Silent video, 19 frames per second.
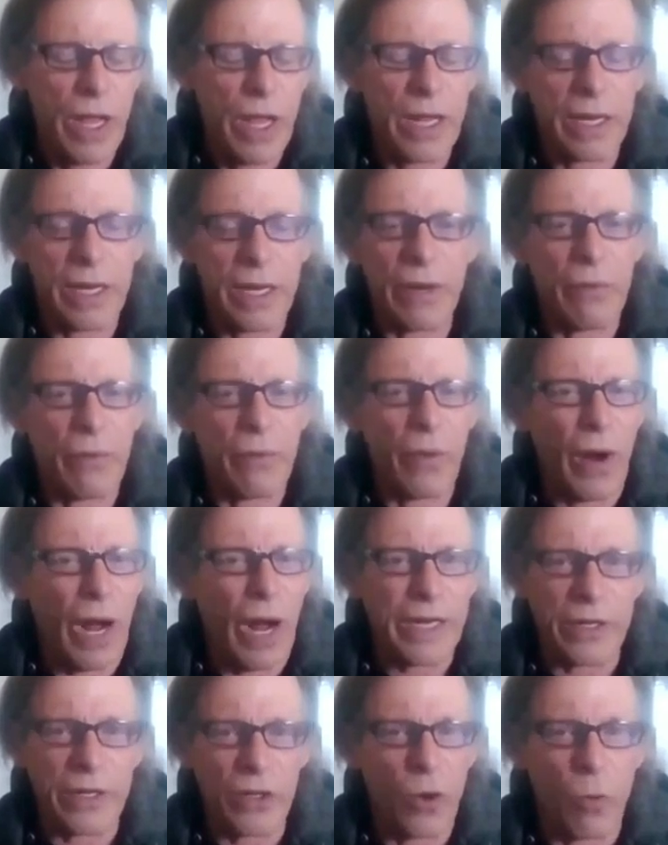And
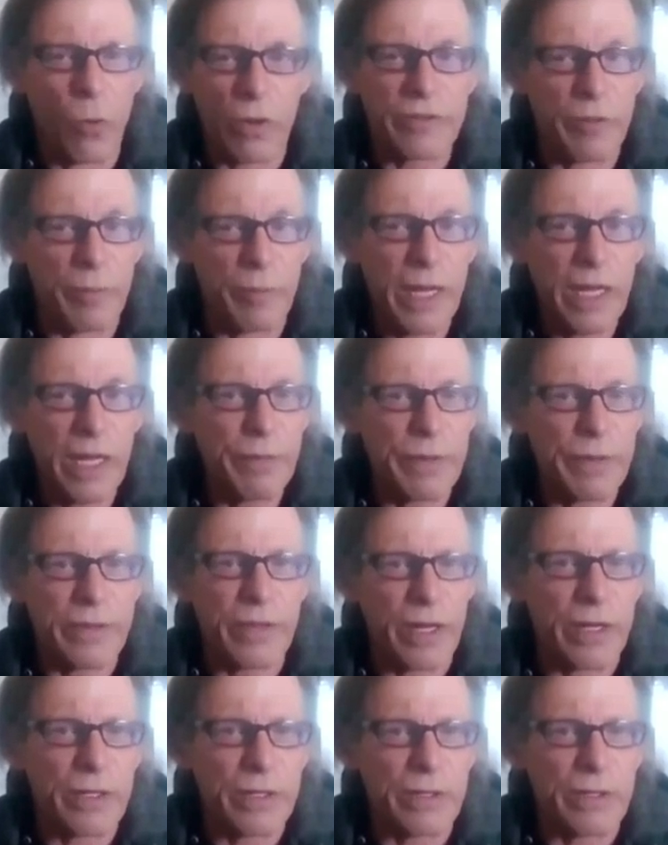I didn't know what to make of it
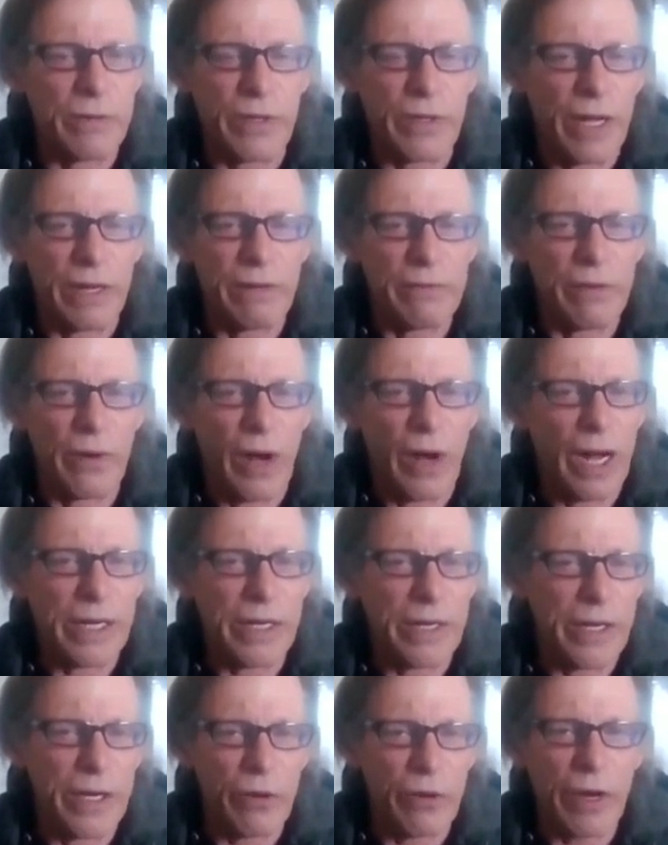then. I
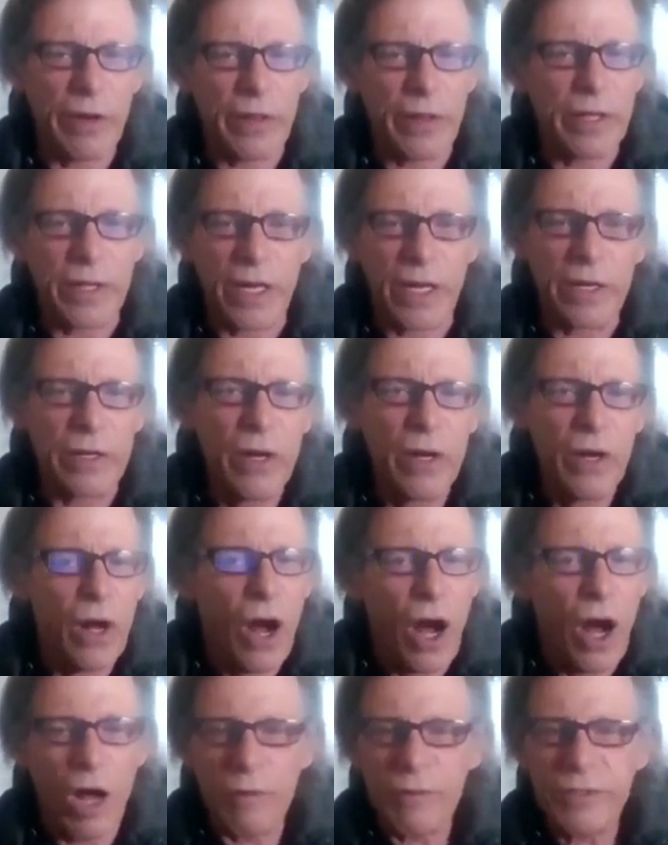didn't hear anything. And then
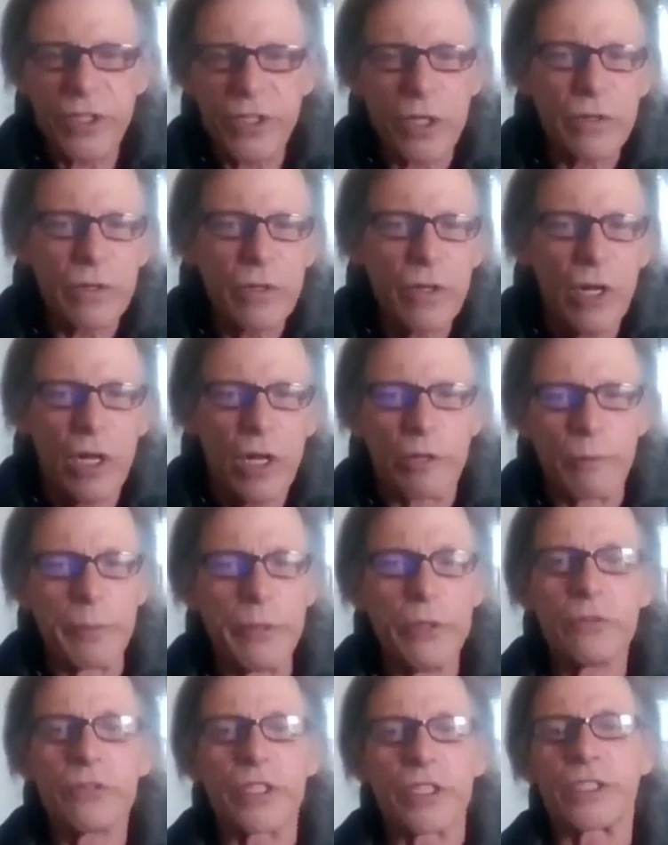all of a sudden, the
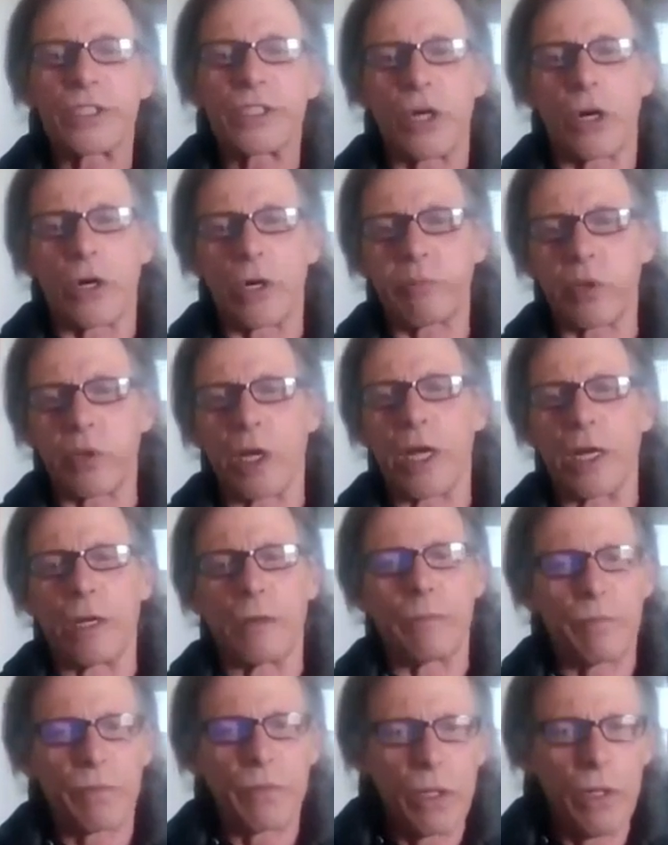music started
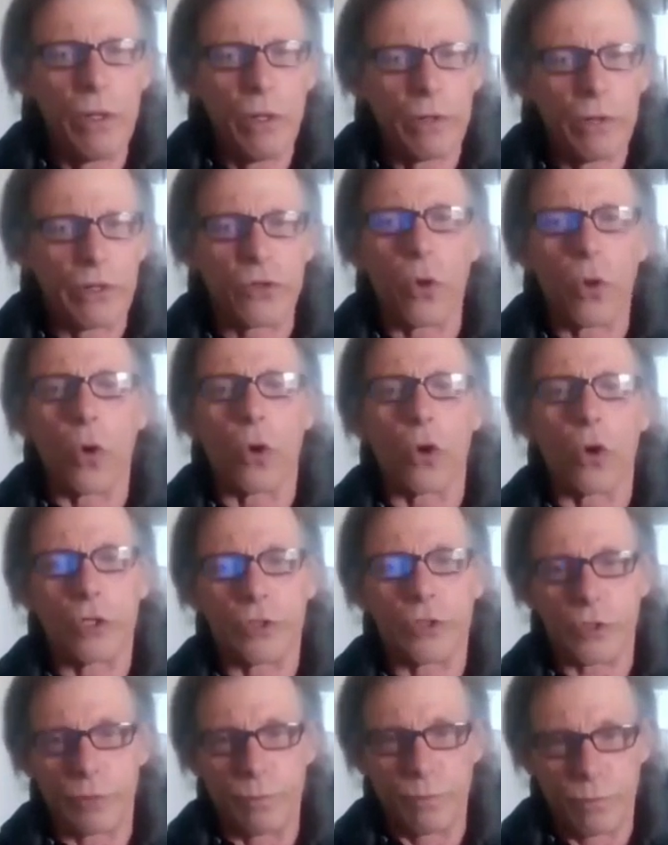playing. The
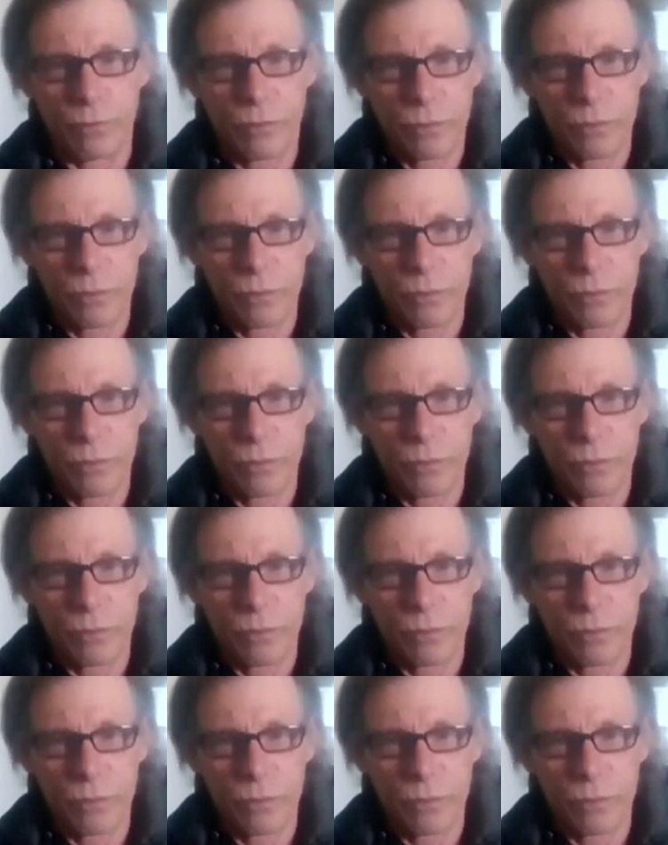Doors,